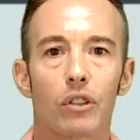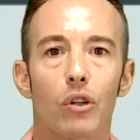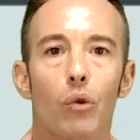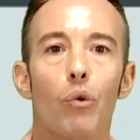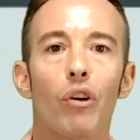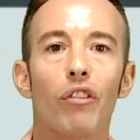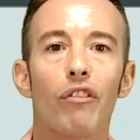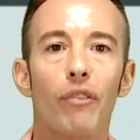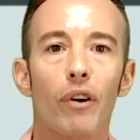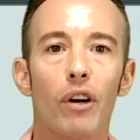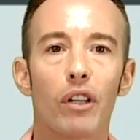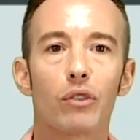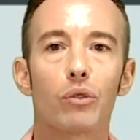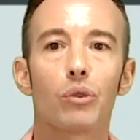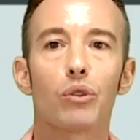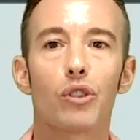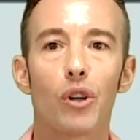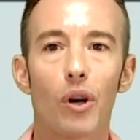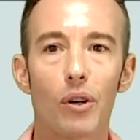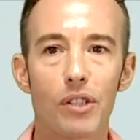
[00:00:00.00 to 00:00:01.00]
refer to
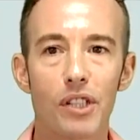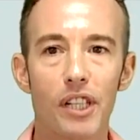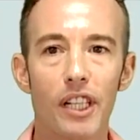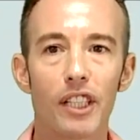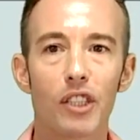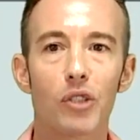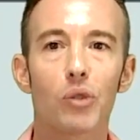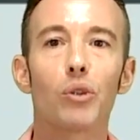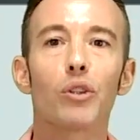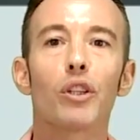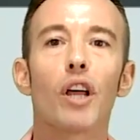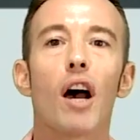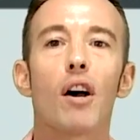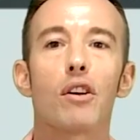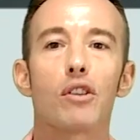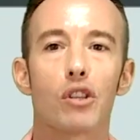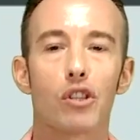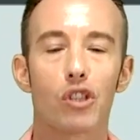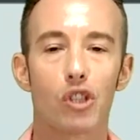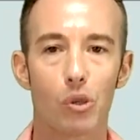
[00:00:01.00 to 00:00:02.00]
Tozzi
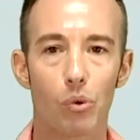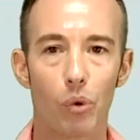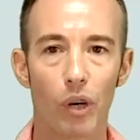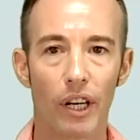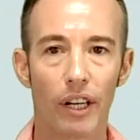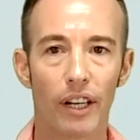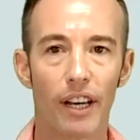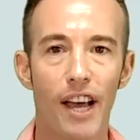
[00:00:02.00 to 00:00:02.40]
2003.